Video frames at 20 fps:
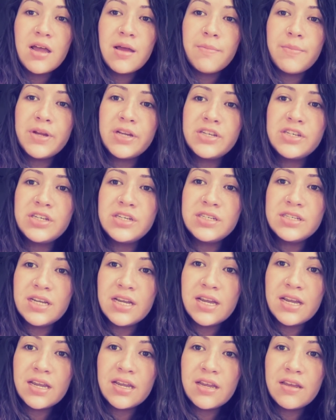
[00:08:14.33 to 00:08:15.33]
But she's
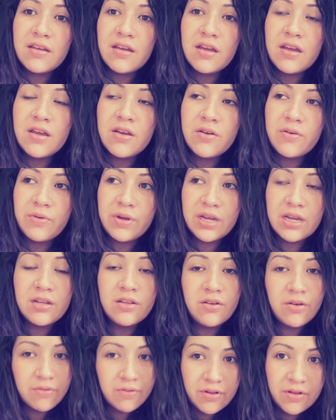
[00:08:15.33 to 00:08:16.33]
like, we
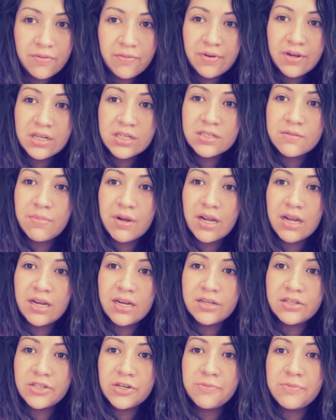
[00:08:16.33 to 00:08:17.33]
can lower the risk
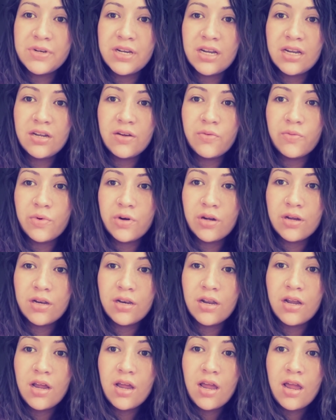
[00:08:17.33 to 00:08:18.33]
by terminating
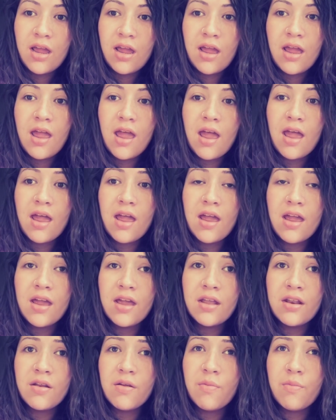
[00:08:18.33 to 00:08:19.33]
one.
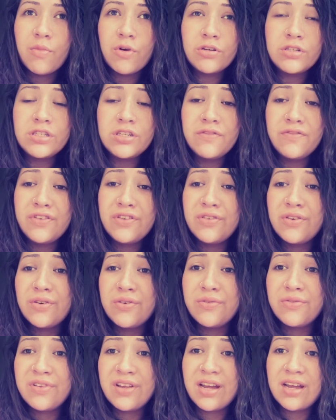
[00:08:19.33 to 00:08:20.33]
And most of you
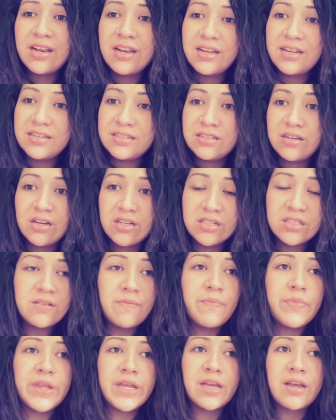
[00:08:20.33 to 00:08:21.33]
know that is not
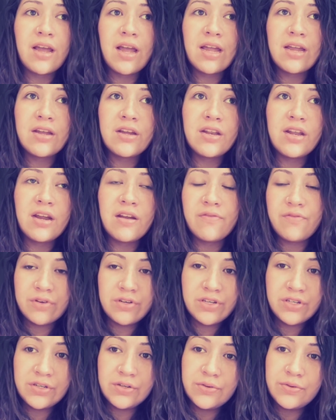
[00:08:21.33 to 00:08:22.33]
something I could ever
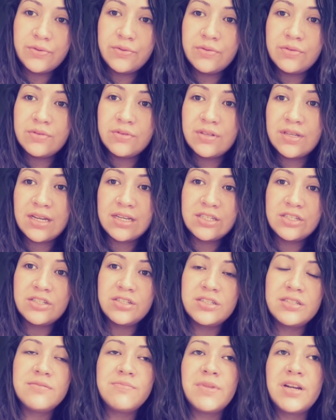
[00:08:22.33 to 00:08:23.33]
do. That's
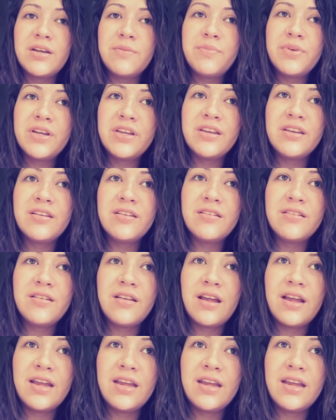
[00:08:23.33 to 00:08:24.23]
just my opinion.